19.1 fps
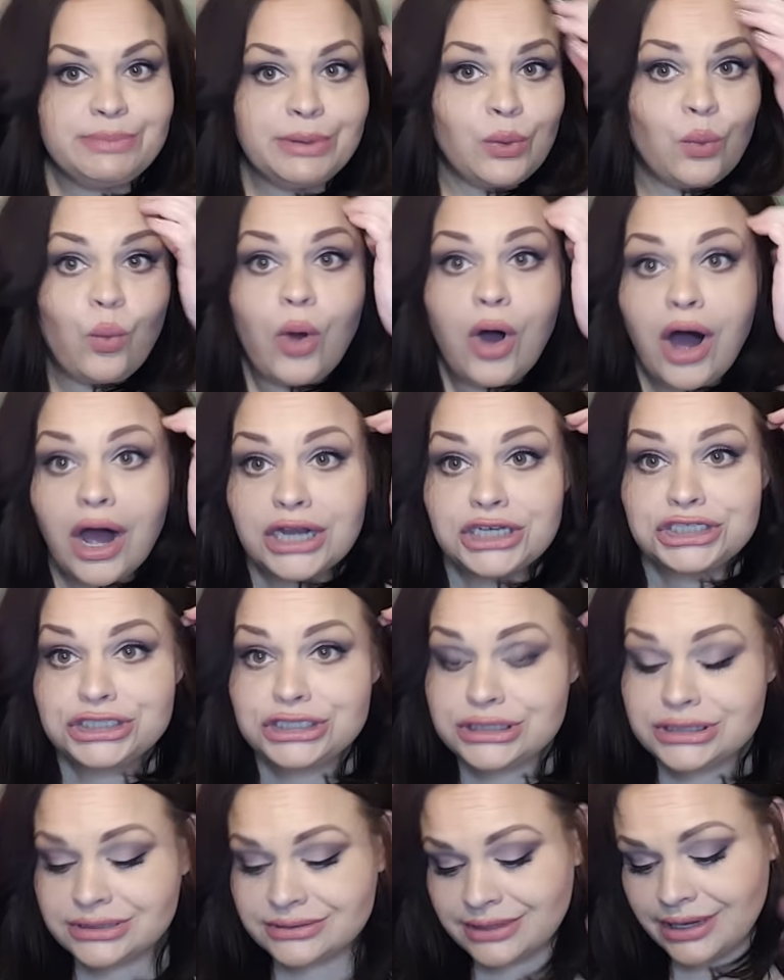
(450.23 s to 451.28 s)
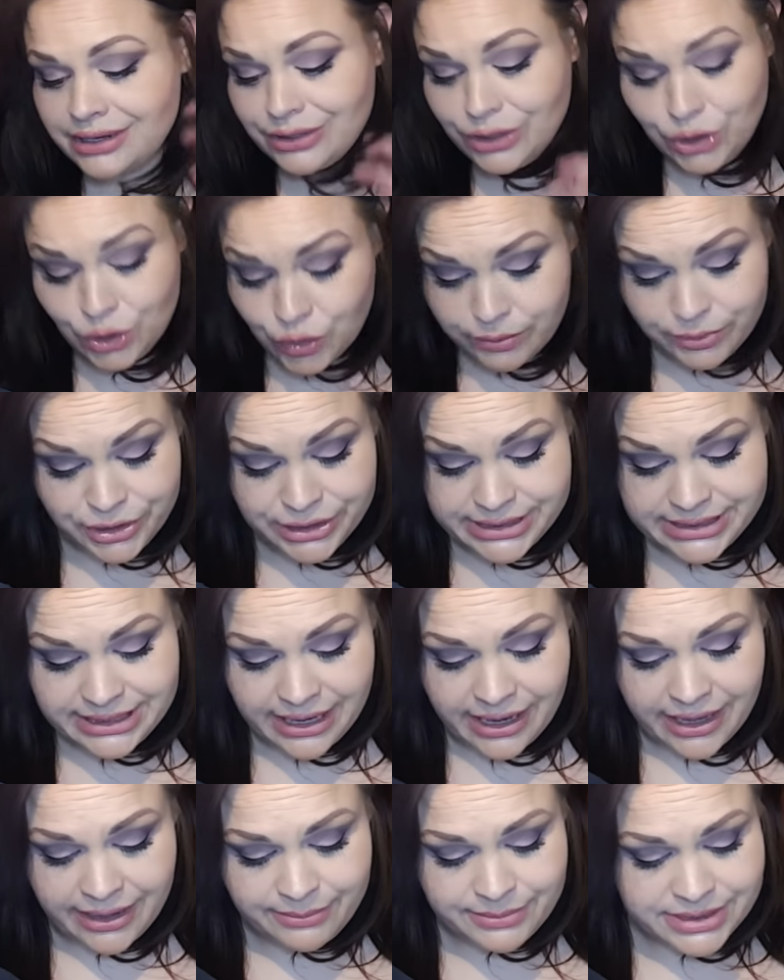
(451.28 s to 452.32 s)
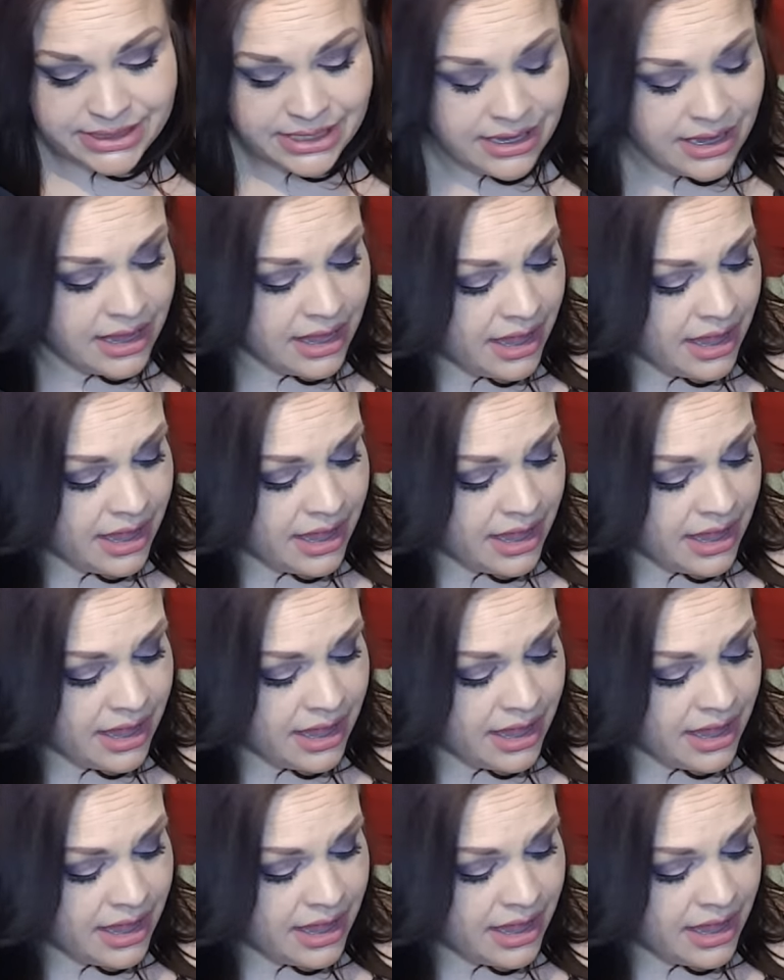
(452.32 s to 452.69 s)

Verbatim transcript: been washed numerous times.